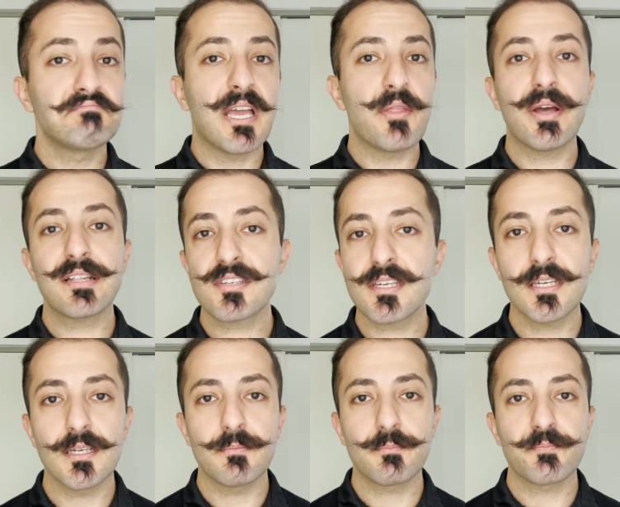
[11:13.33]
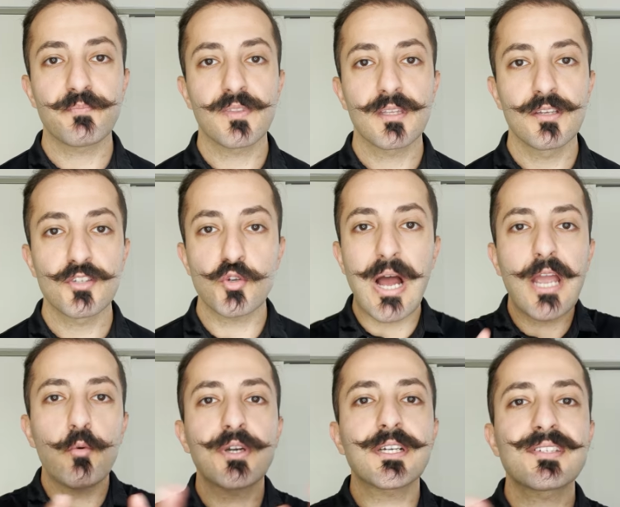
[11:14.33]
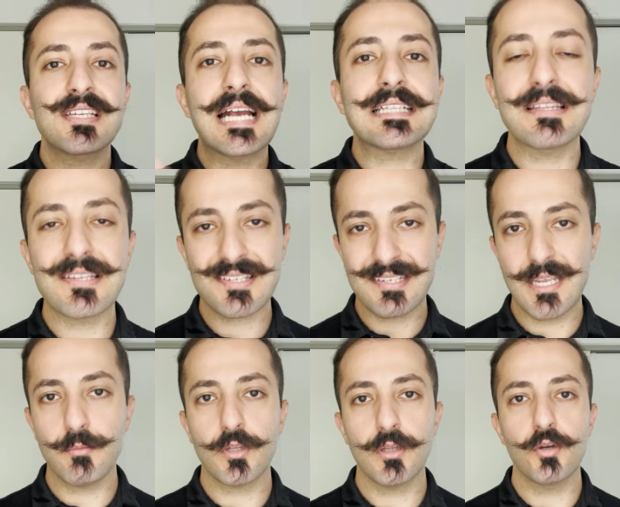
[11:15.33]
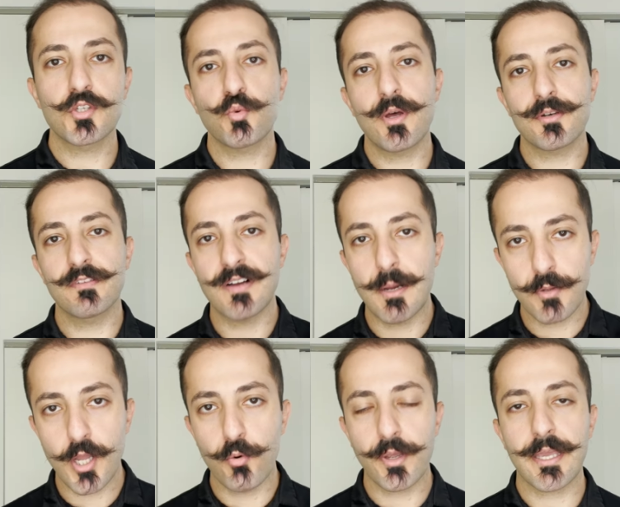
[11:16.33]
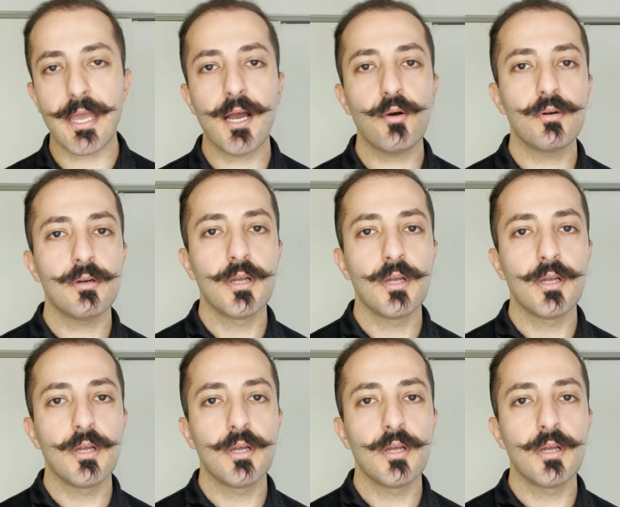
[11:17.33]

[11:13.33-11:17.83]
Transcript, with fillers: and that's it. So I wear exactly the same clothes, whether if I'm going out